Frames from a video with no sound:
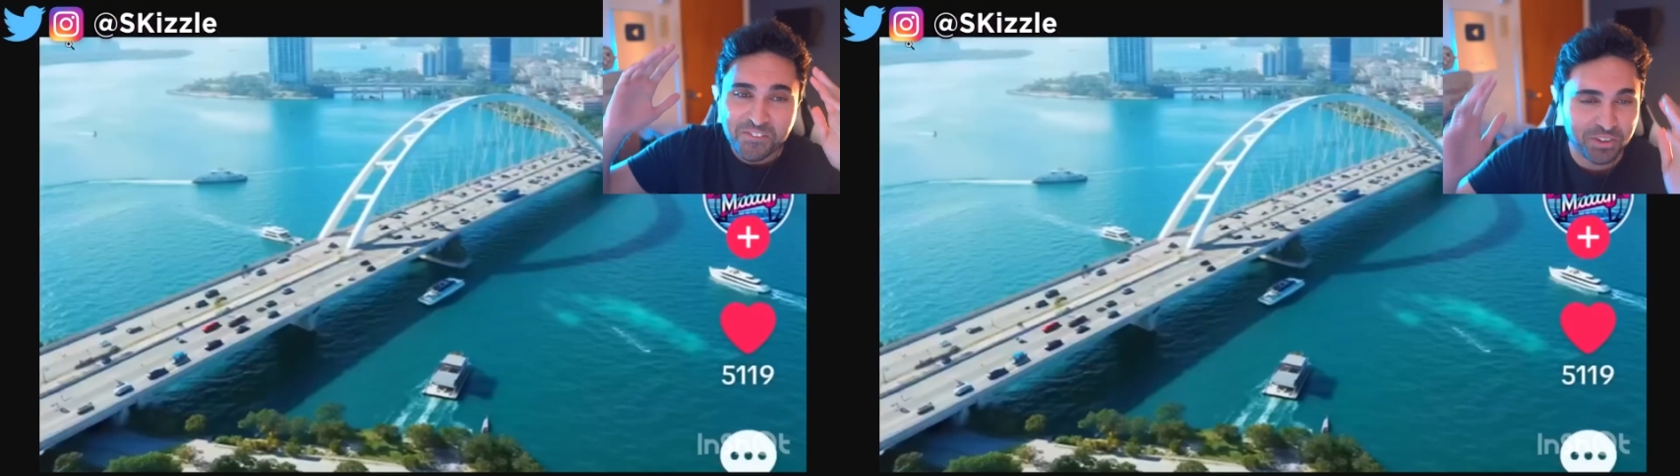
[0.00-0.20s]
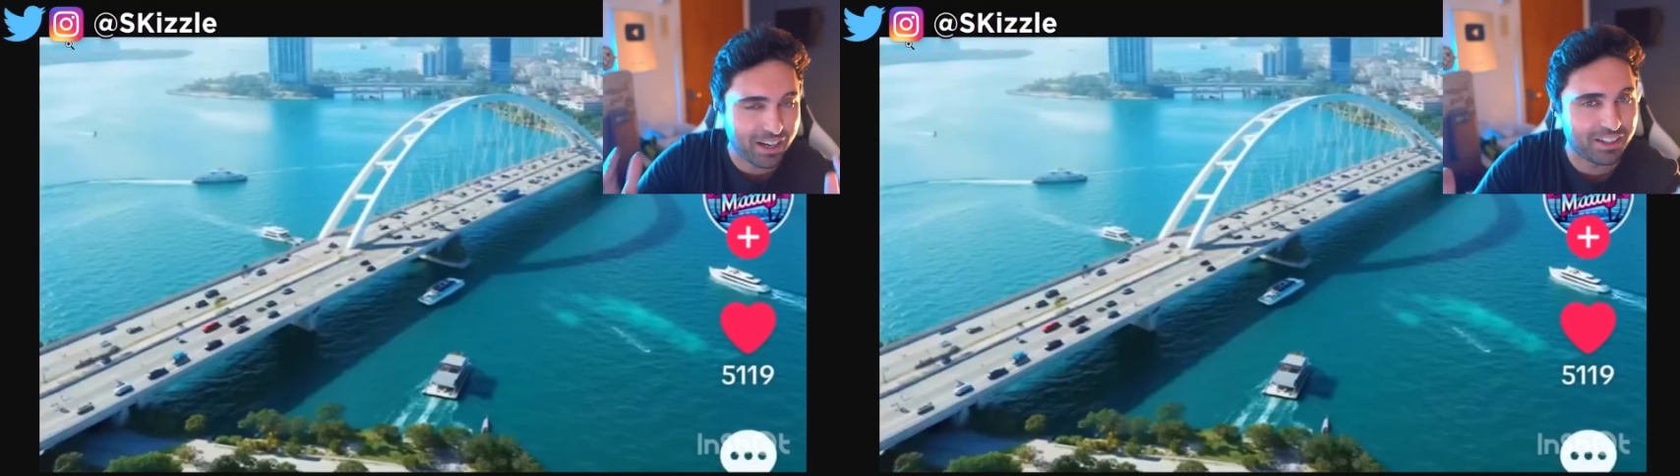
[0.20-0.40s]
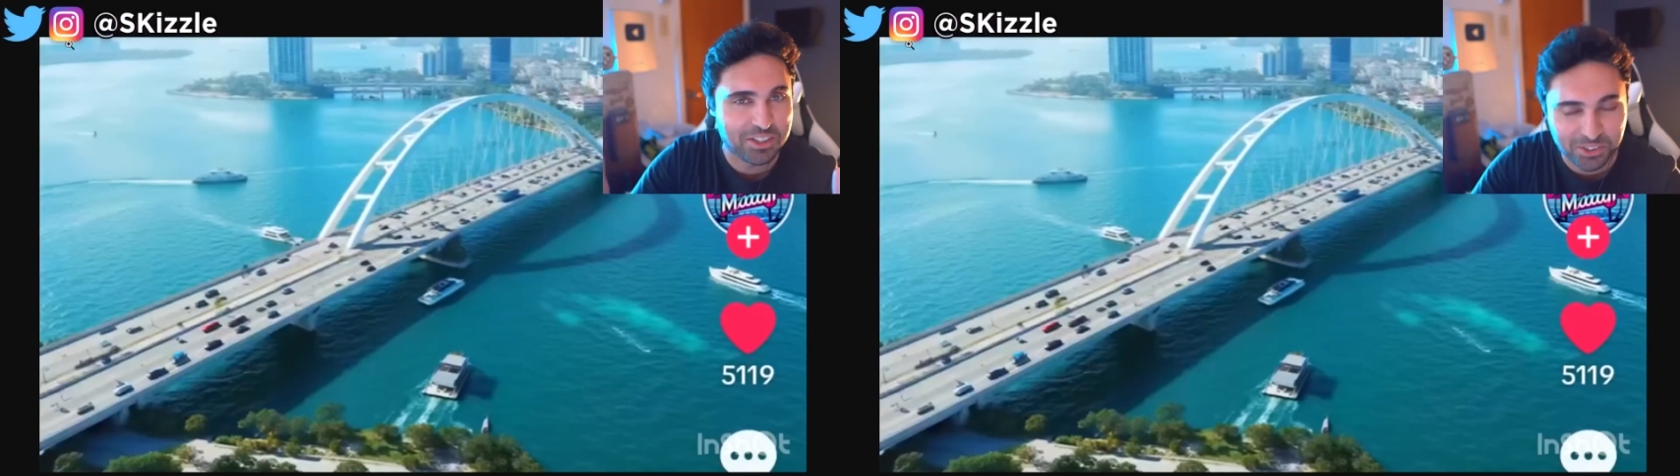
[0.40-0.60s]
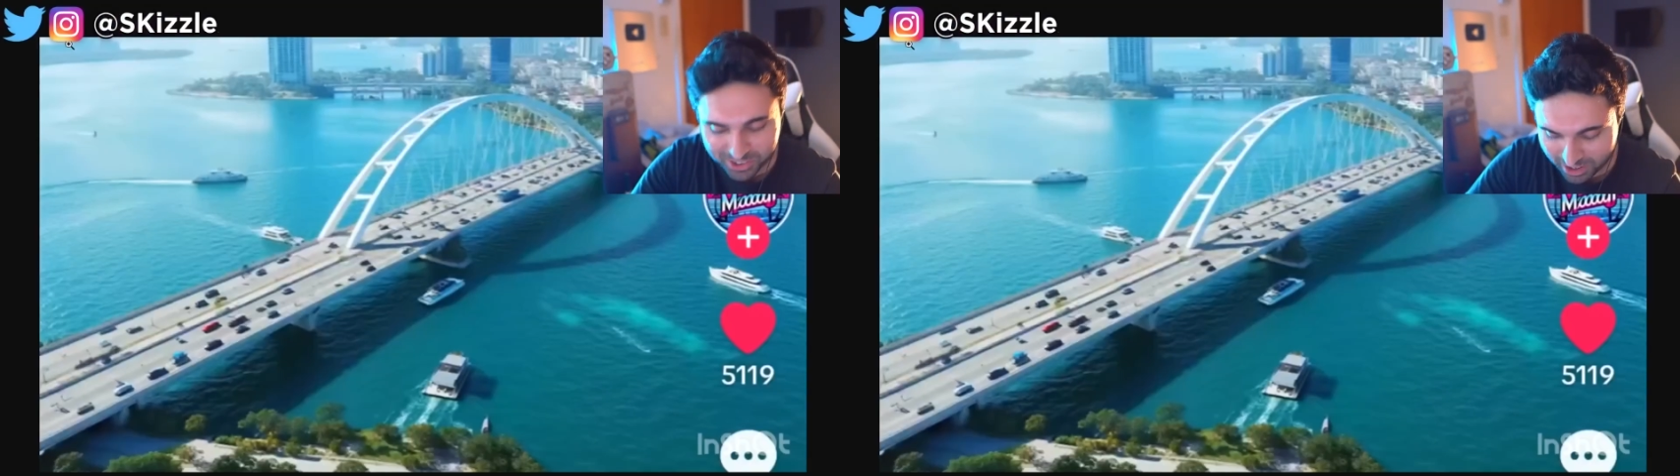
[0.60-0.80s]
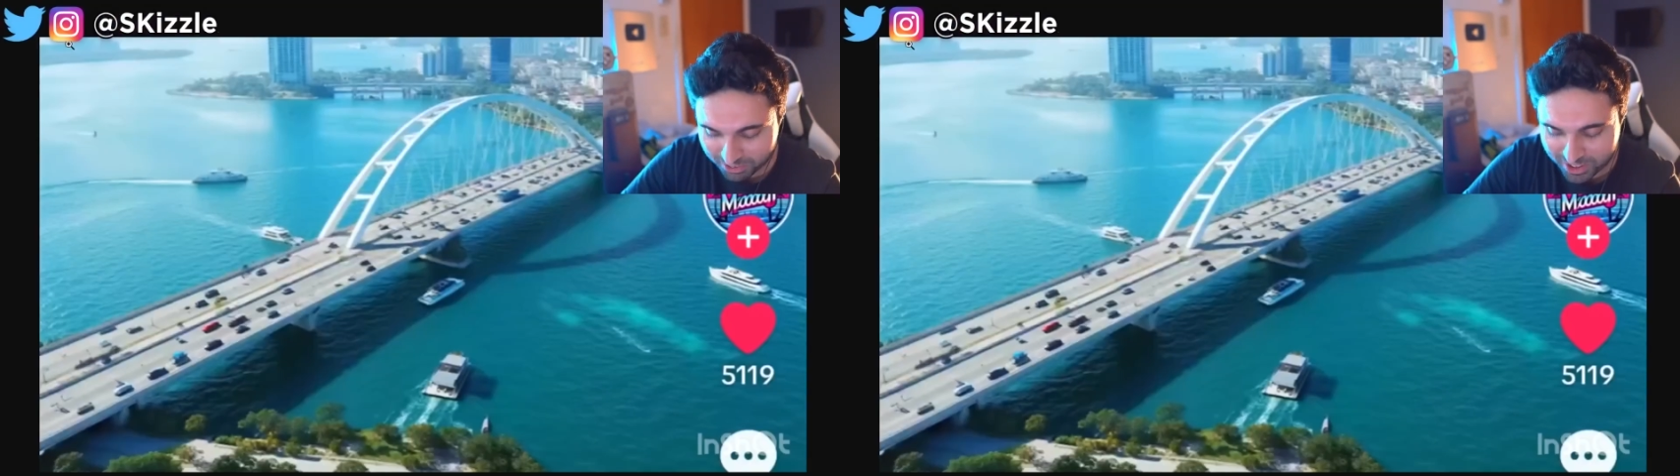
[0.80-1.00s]
we got new
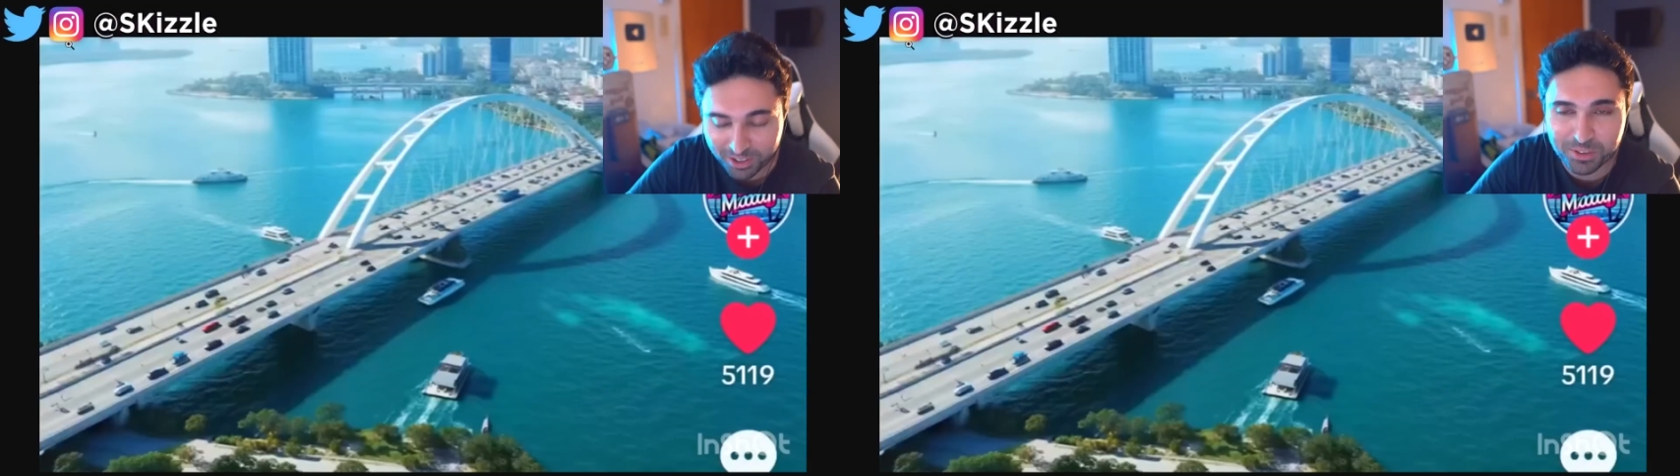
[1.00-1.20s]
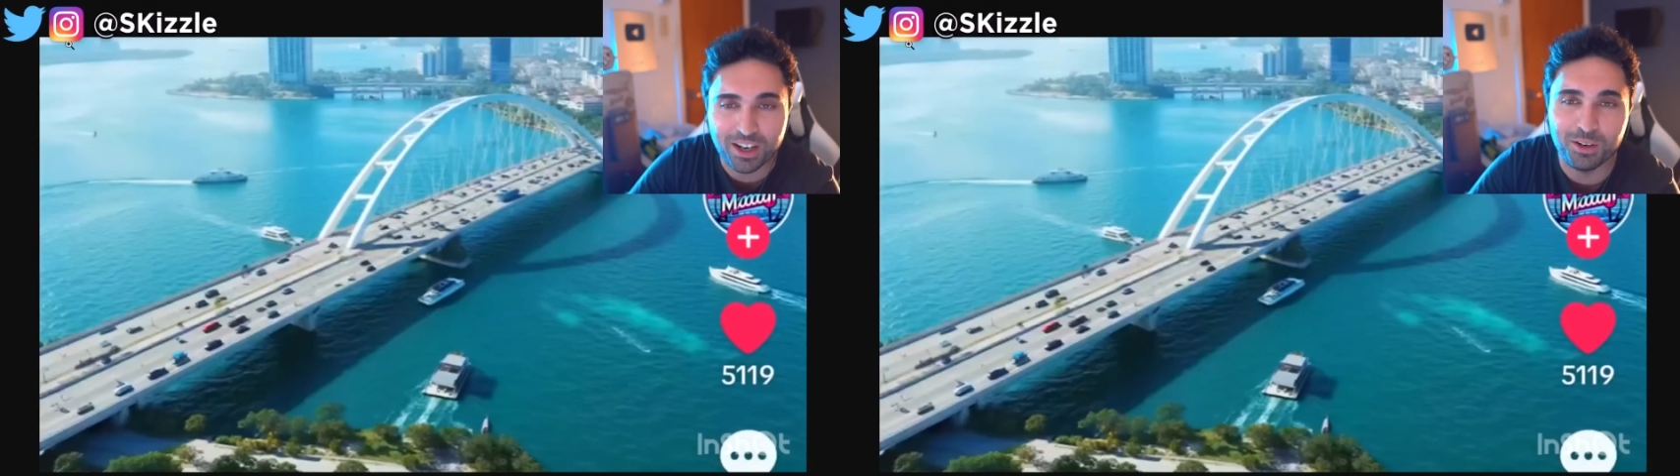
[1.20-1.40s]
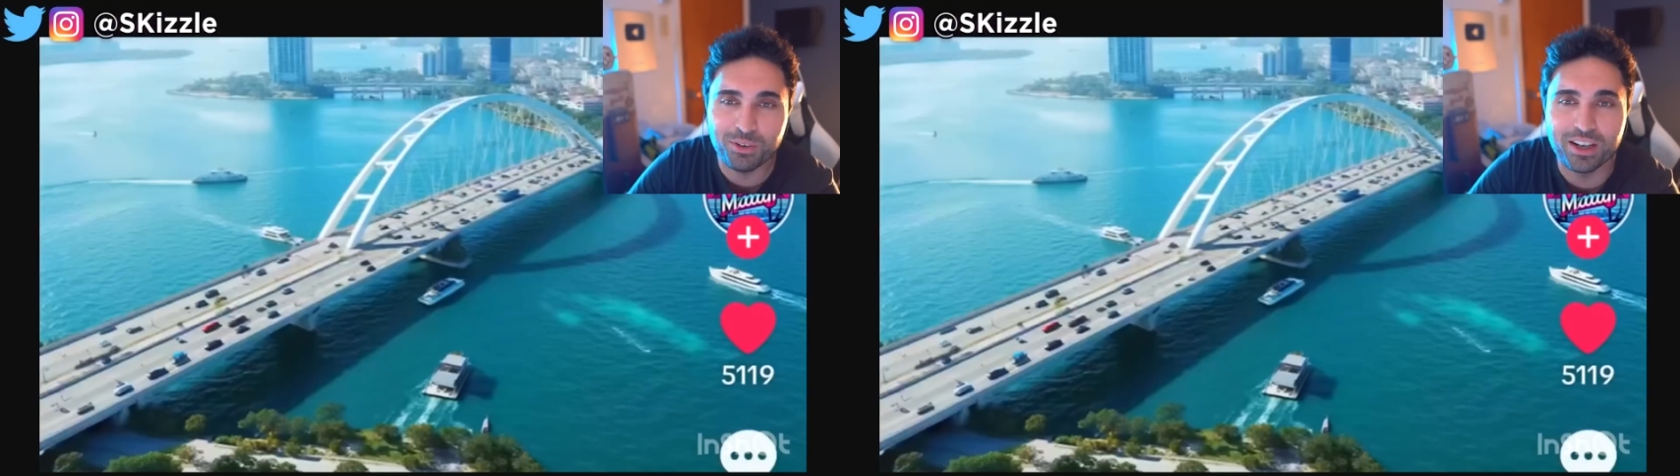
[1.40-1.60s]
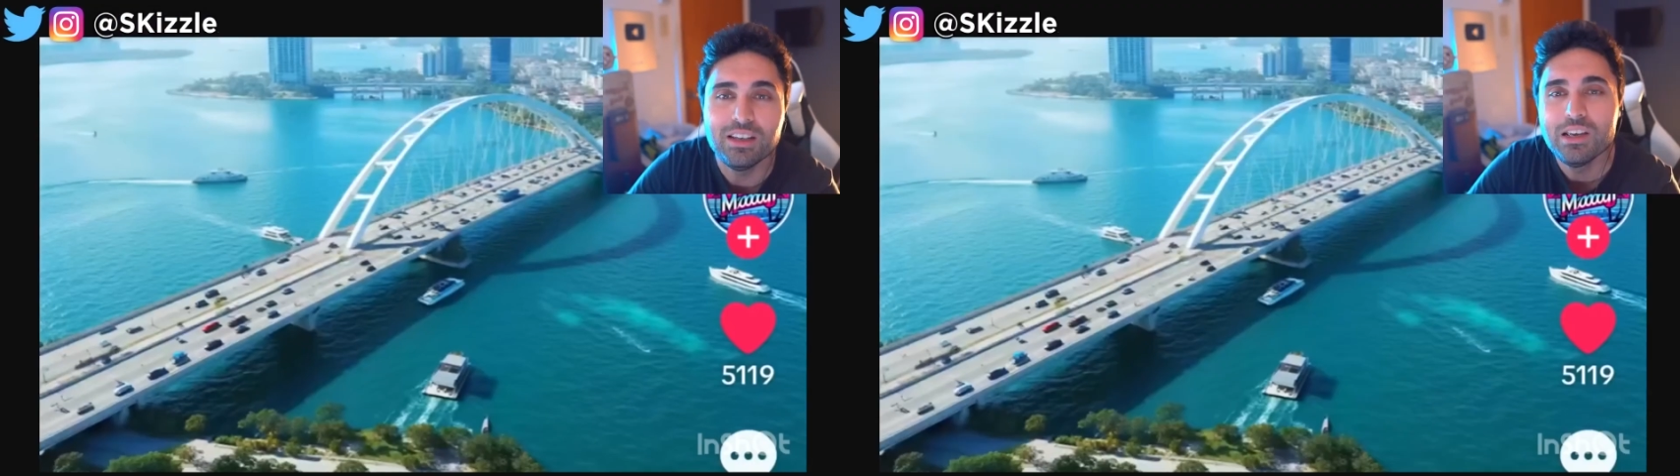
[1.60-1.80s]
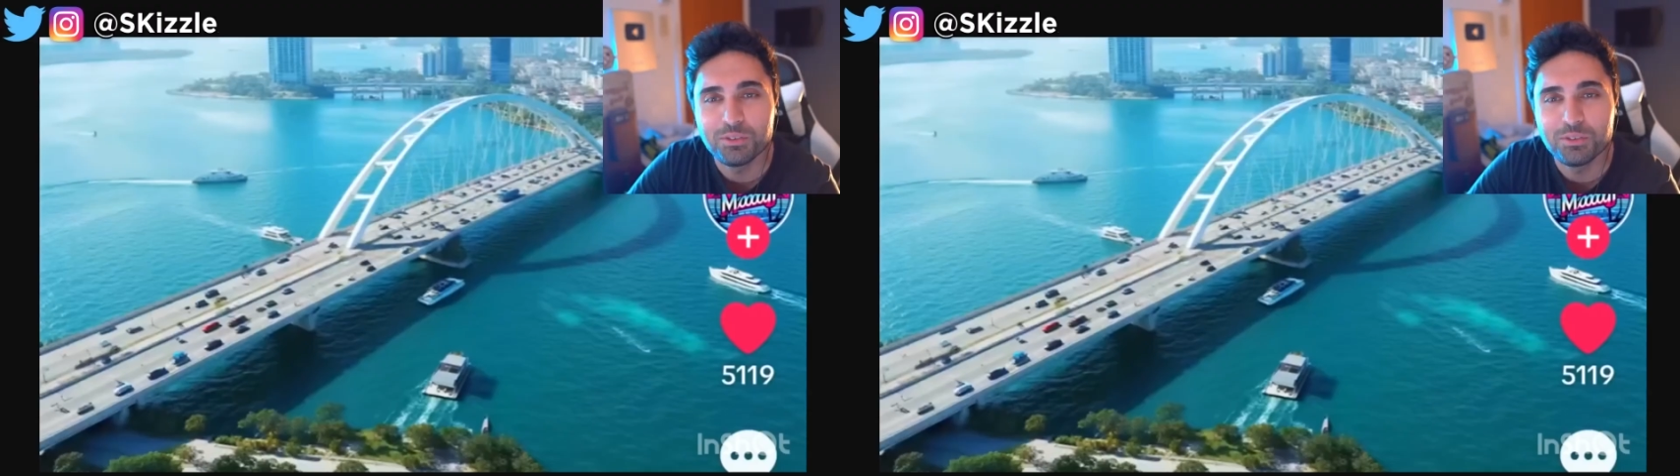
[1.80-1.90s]
stuff coming out, right?